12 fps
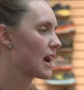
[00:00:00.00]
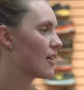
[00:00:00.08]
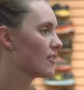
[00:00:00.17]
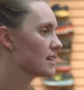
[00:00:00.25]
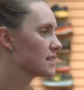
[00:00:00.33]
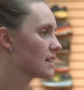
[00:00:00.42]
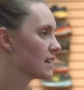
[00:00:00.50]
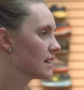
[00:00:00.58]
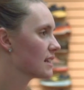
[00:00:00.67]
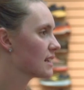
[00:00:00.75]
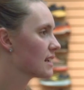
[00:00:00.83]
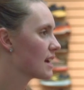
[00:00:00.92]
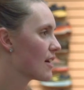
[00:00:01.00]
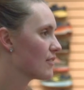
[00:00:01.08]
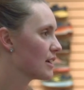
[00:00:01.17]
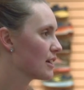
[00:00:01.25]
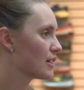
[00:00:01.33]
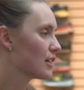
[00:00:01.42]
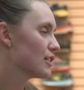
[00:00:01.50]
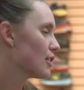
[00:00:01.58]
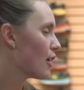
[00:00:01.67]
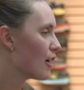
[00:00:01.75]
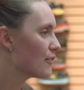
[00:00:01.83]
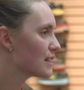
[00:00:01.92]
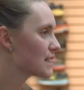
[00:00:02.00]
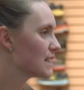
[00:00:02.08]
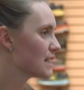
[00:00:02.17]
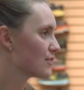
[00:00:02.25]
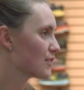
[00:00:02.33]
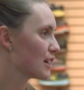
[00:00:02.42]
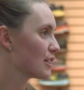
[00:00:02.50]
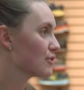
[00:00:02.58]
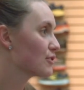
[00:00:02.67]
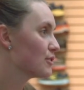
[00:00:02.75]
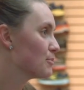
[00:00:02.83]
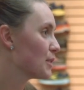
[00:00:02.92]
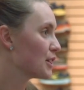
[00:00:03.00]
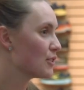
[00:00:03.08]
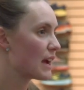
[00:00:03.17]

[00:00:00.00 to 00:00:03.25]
how is it every year? Obviously different, but you